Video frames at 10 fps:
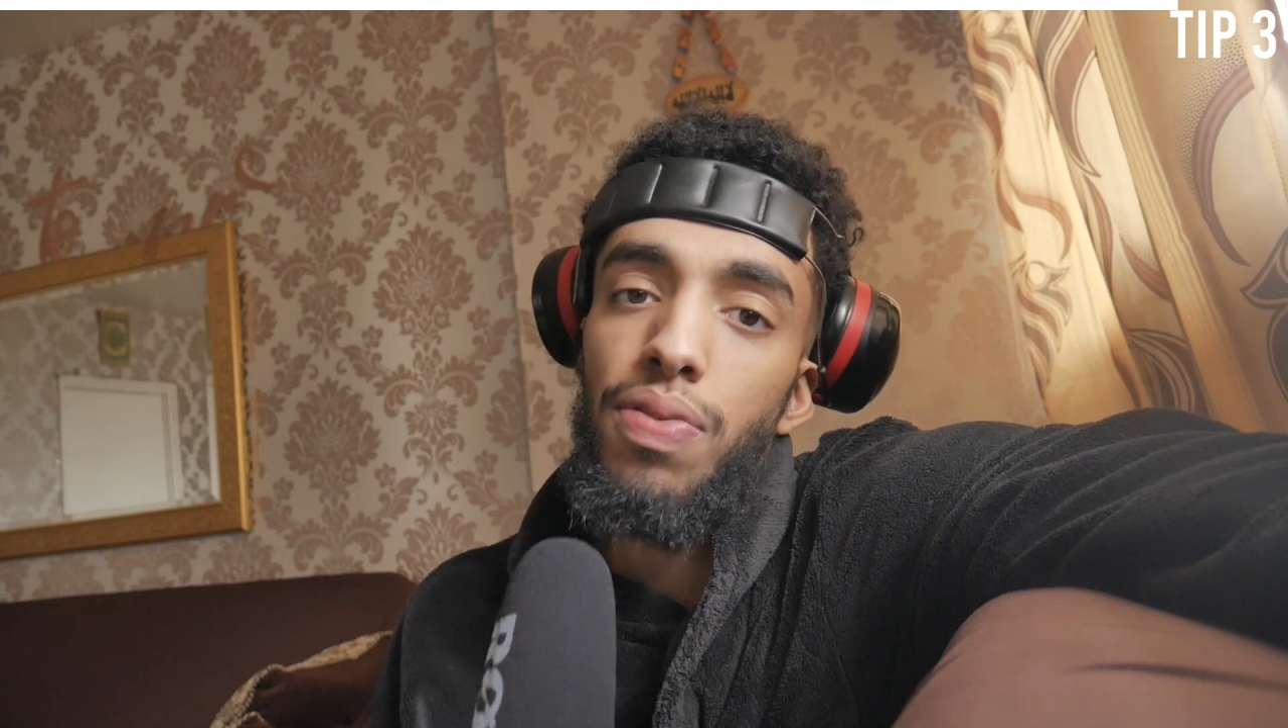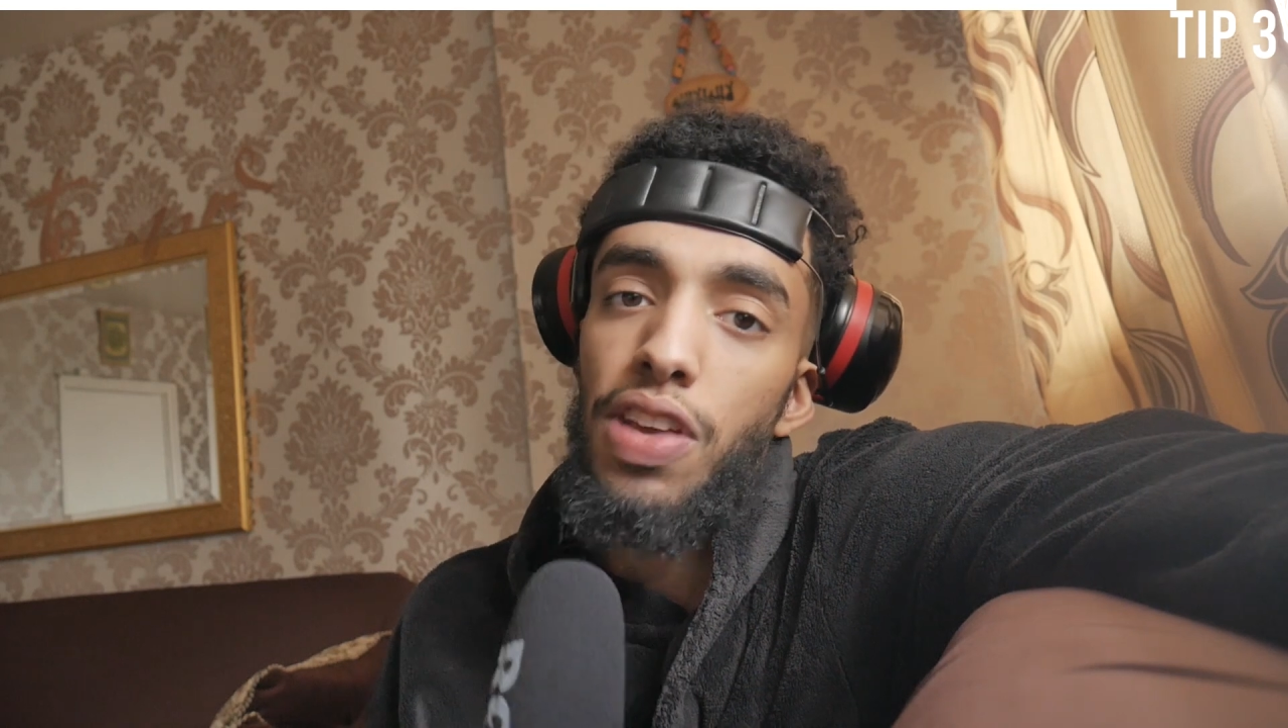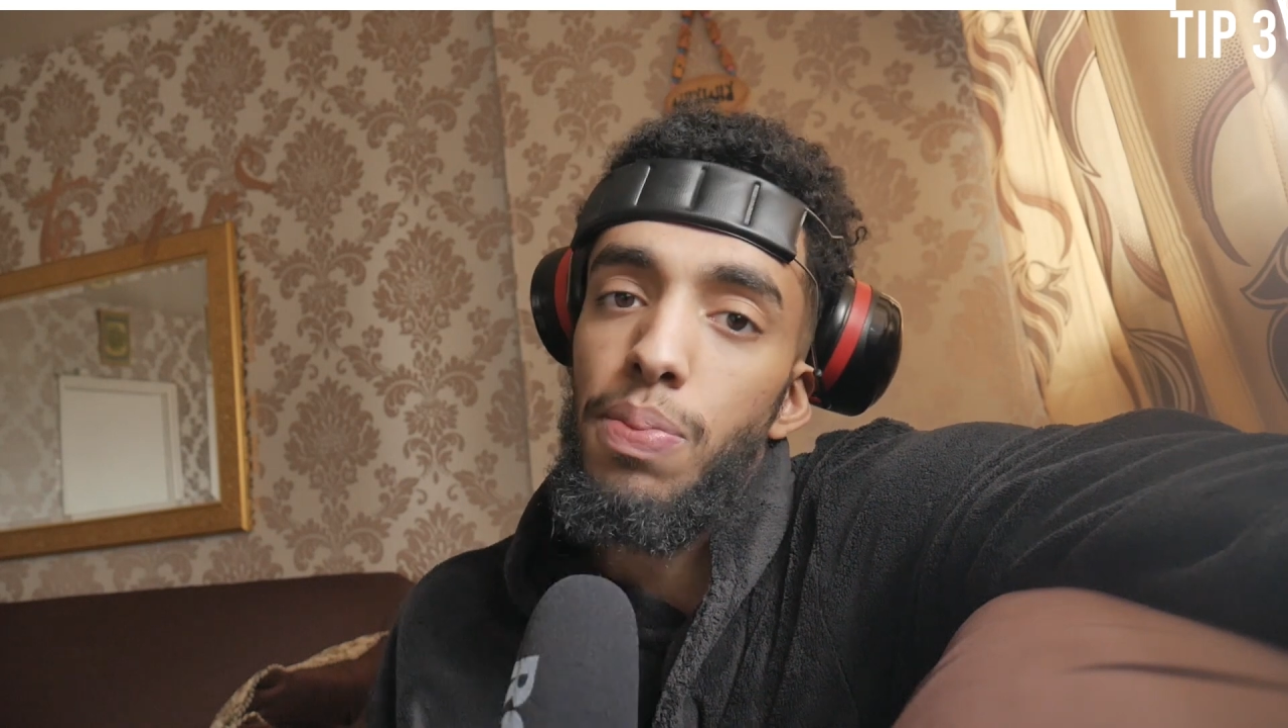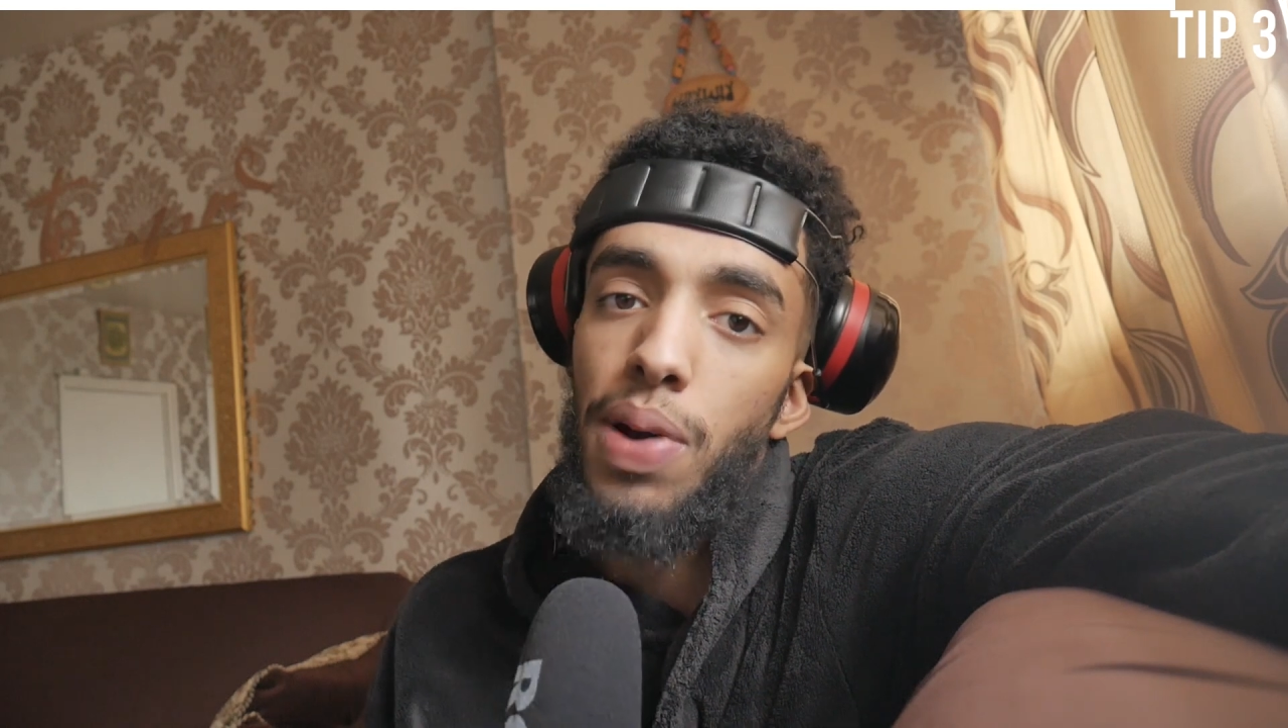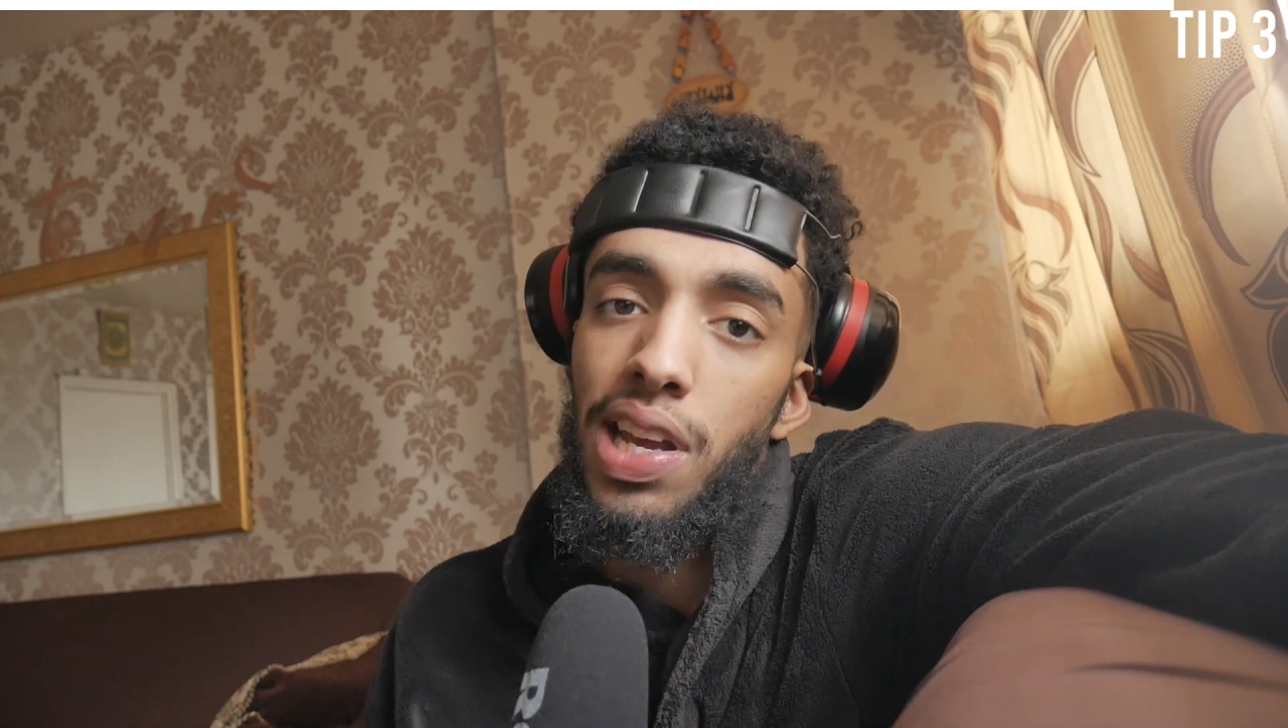
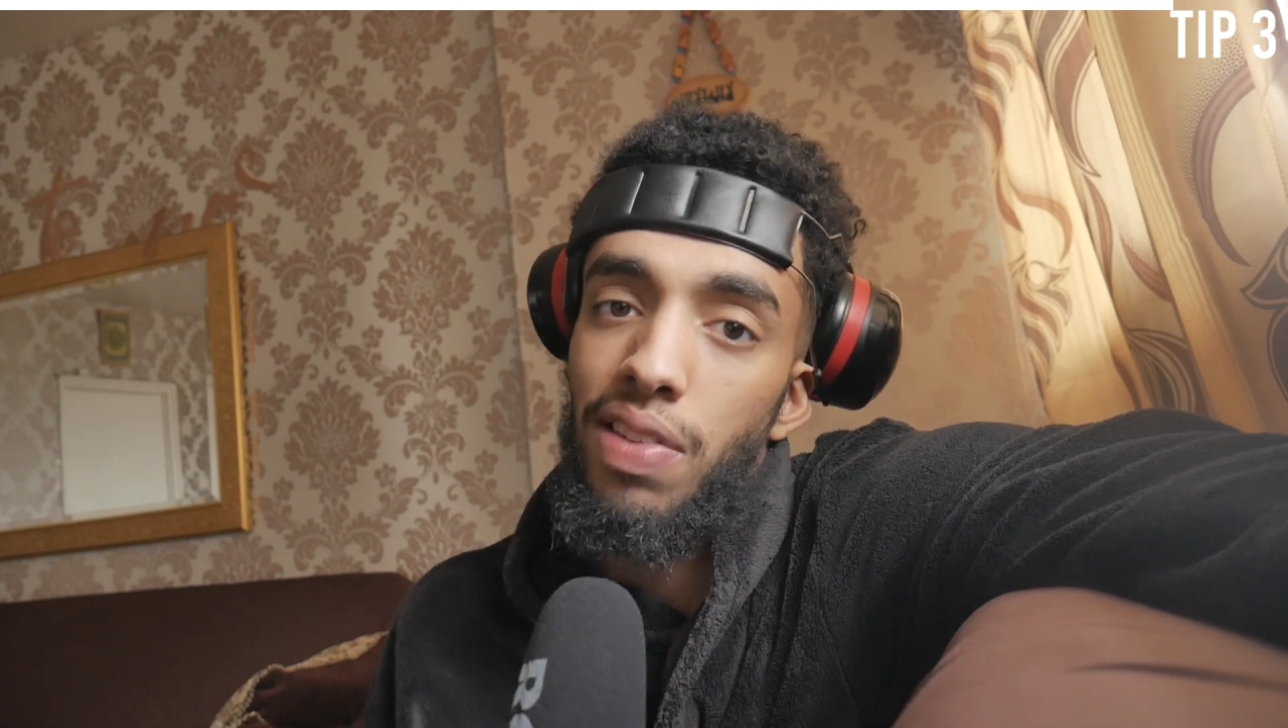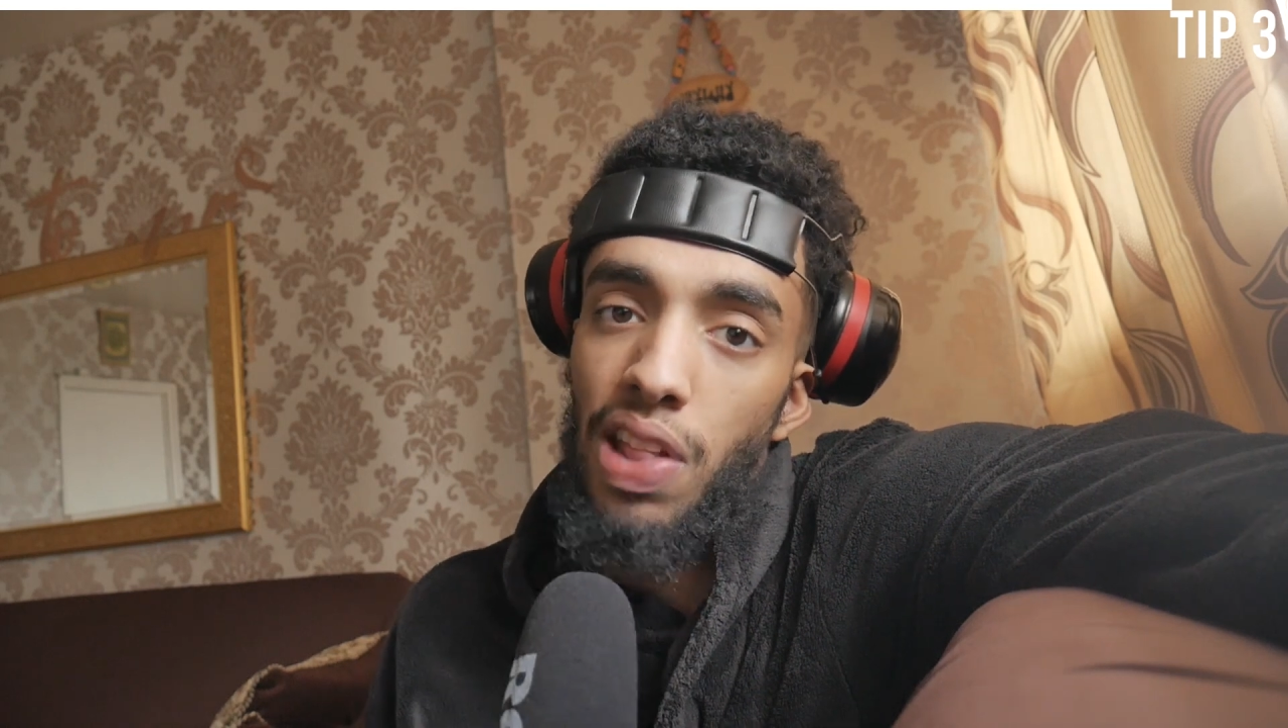feedback if